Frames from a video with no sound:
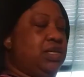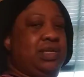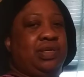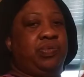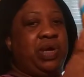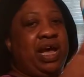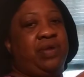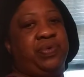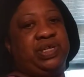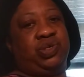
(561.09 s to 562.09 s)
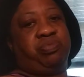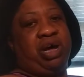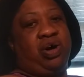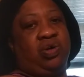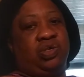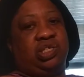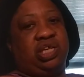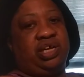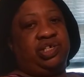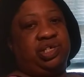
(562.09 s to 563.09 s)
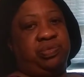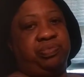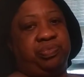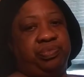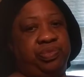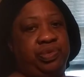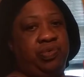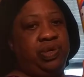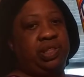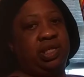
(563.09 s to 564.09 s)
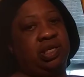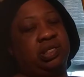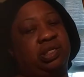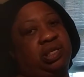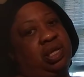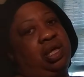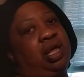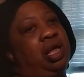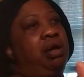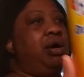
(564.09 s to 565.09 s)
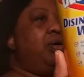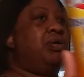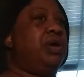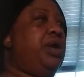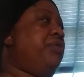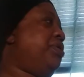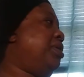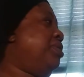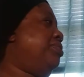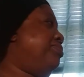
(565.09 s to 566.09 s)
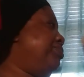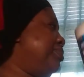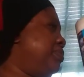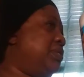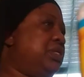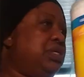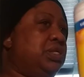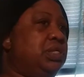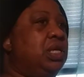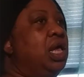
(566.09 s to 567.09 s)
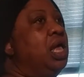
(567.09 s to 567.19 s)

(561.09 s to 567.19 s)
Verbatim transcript: because we got to redo my whole station with this, my whole area with this.